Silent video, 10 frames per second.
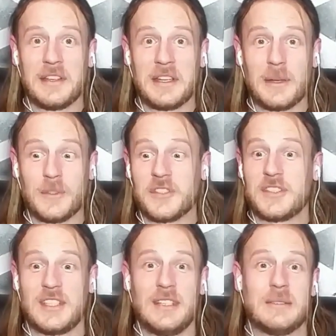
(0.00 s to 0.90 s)
and then I would
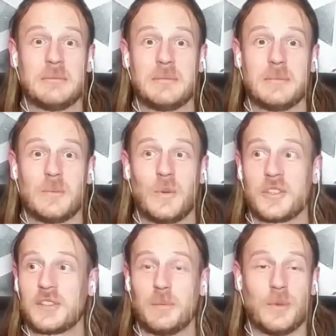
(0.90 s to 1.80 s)
just sit,
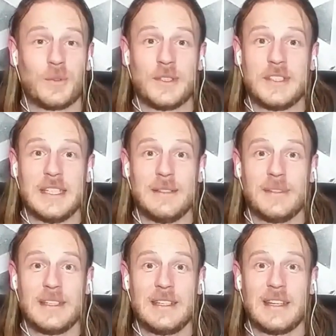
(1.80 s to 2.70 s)
watch some morning
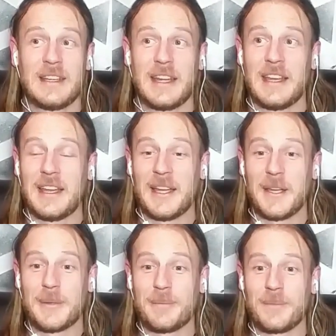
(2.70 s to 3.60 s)
TV,
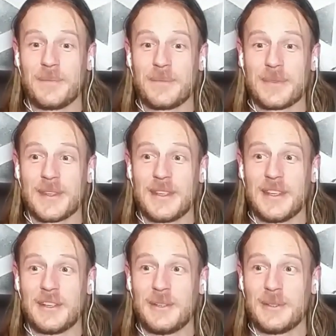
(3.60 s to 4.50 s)
um,
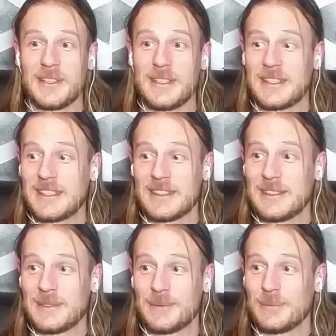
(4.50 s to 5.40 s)
you know, like
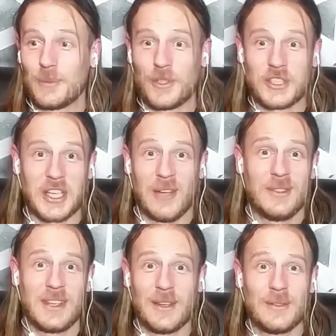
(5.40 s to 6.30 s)
watch
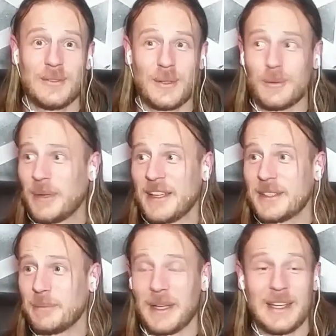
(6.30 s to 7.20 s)
countdown, go
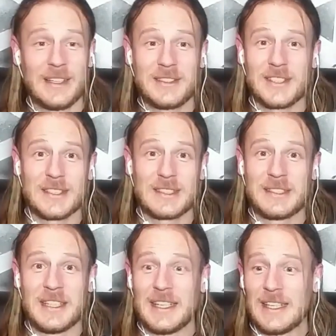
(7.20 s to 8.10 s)
back to bed,
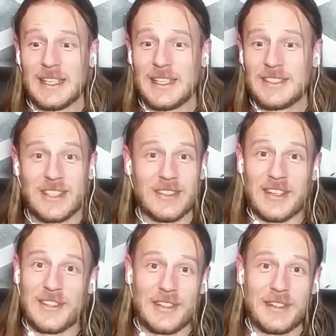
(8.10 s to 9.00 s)
just sit on
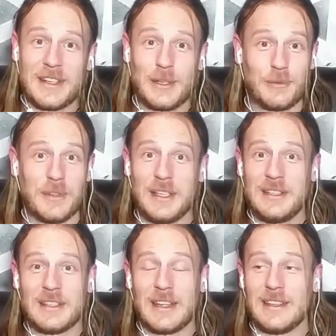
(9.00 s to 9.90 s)
the internet,
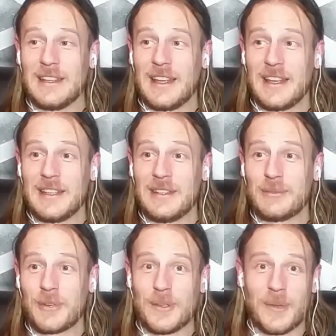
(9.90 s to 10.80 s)
read, and
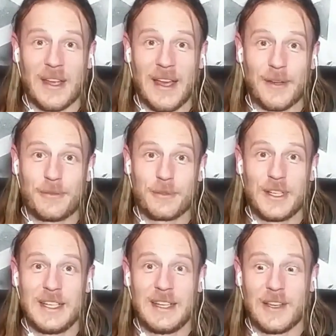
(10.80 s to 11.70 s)
then round about half
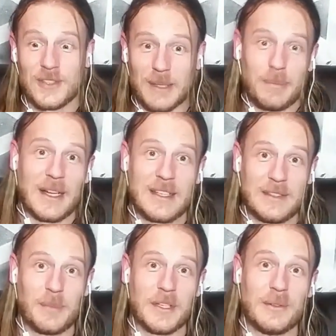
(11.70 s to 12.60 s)
three, I would get back
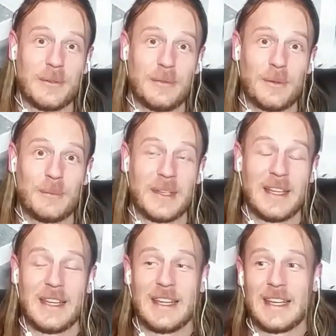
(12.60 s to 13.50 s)
into my uniform